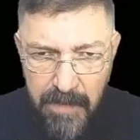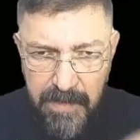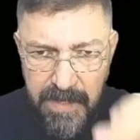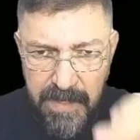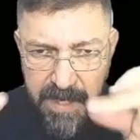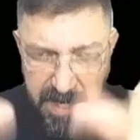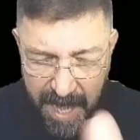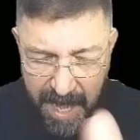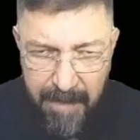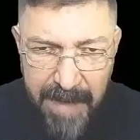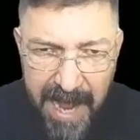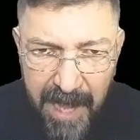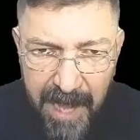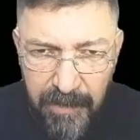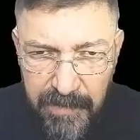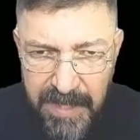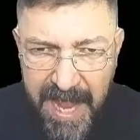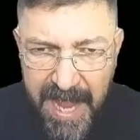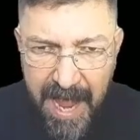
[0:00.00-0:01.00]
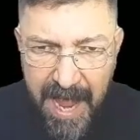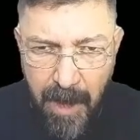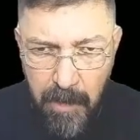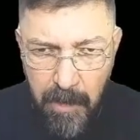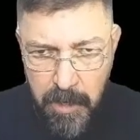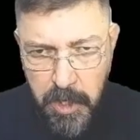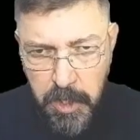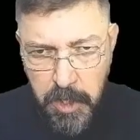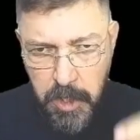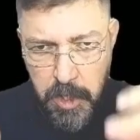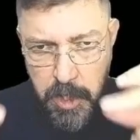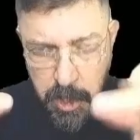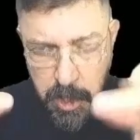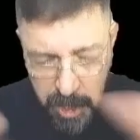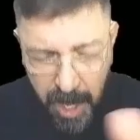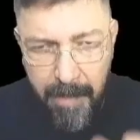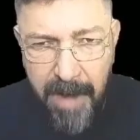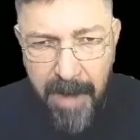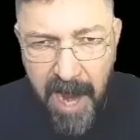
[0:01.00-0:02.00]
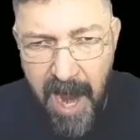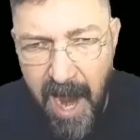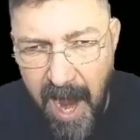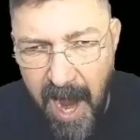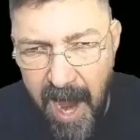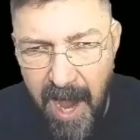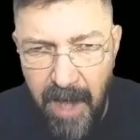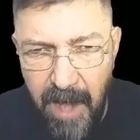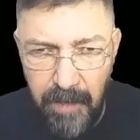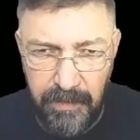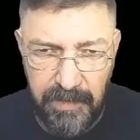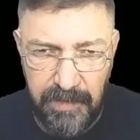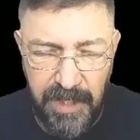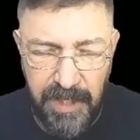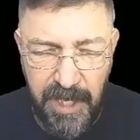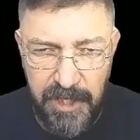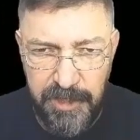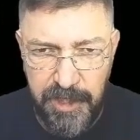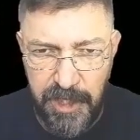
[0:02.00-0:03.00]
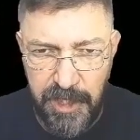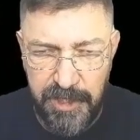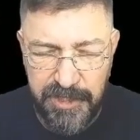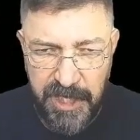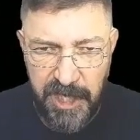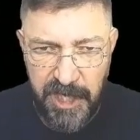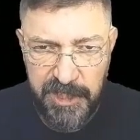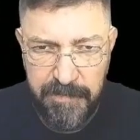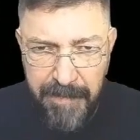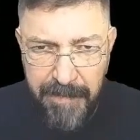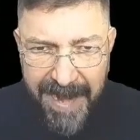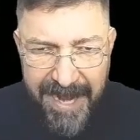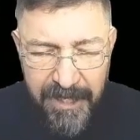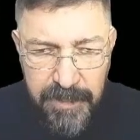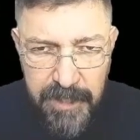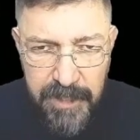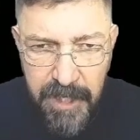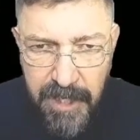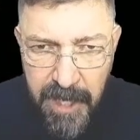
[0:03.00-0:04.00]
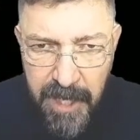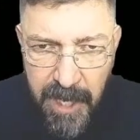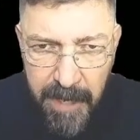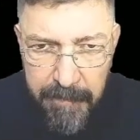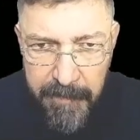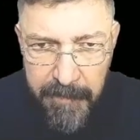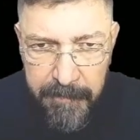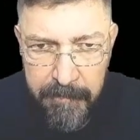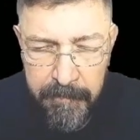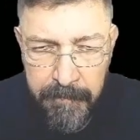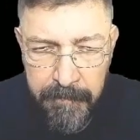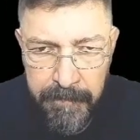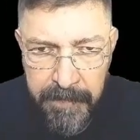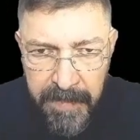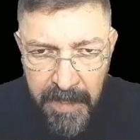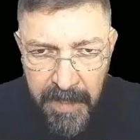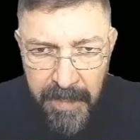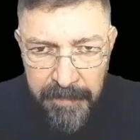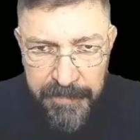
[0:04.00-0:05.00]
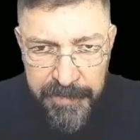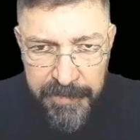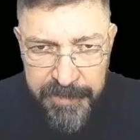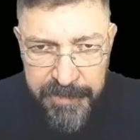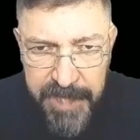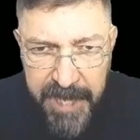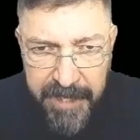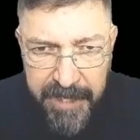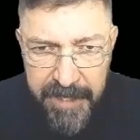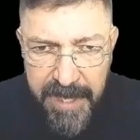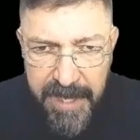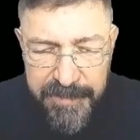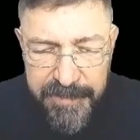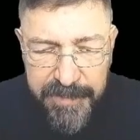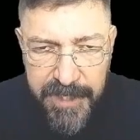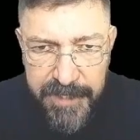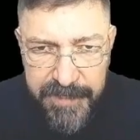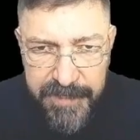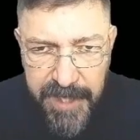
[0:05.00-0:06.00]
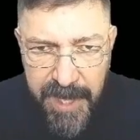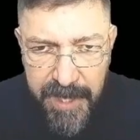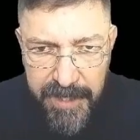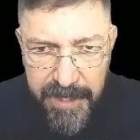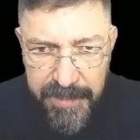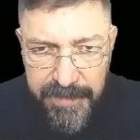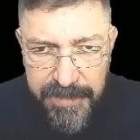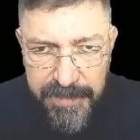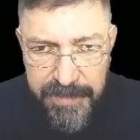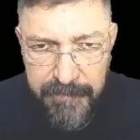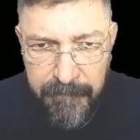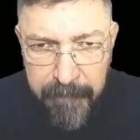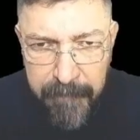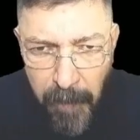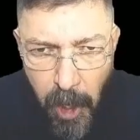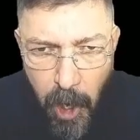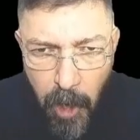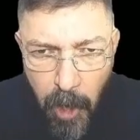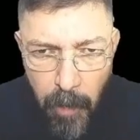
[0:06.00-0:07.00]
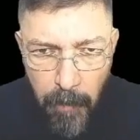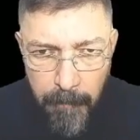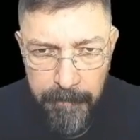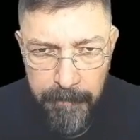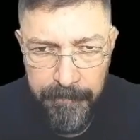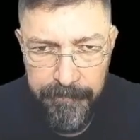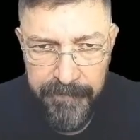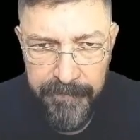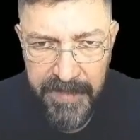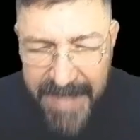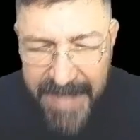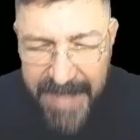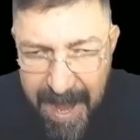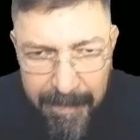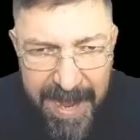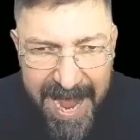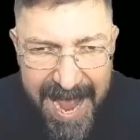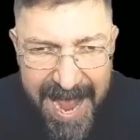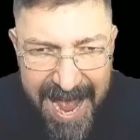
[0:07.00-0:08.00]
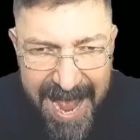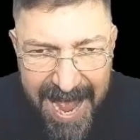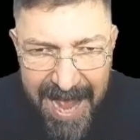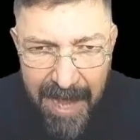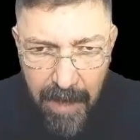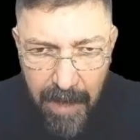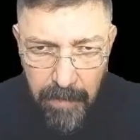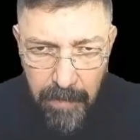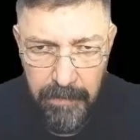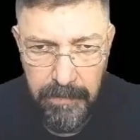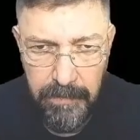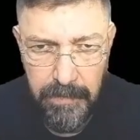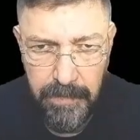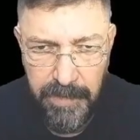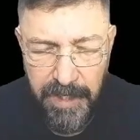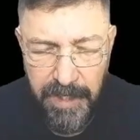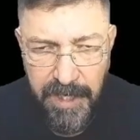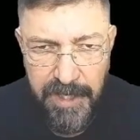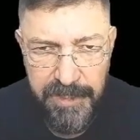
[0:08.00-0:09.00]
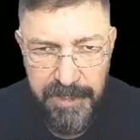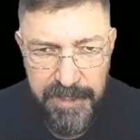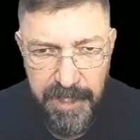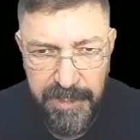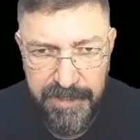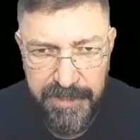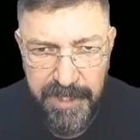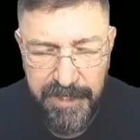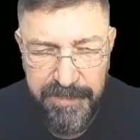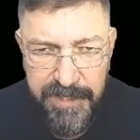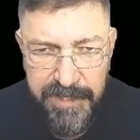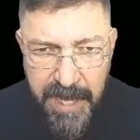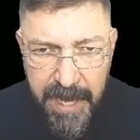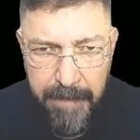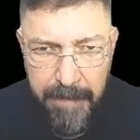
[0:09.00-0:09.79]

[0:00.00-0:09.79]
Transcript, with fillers: Come out now! Come out! In Jesus' mighty name. Sickness, disease, flu, come out! In Jesus' name.